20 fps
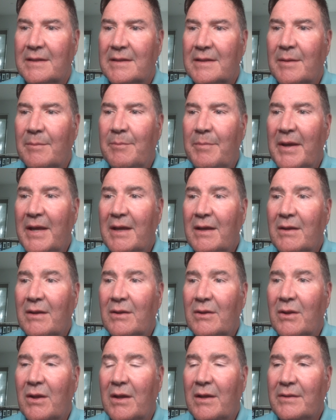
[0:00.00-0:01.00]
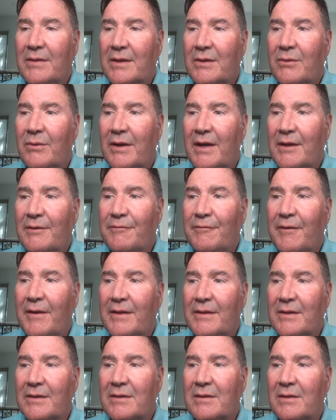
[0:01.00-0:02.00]
The bell on the
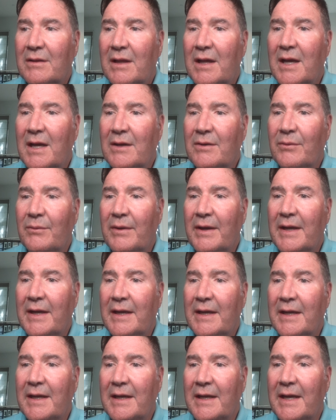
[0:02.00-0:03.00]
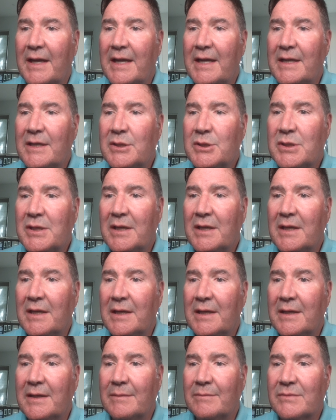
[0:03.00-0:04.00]
grandfather clock rang 8
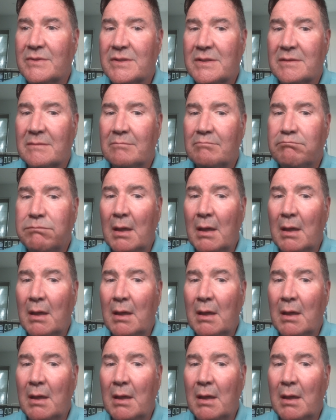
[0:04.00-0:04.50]
chimes.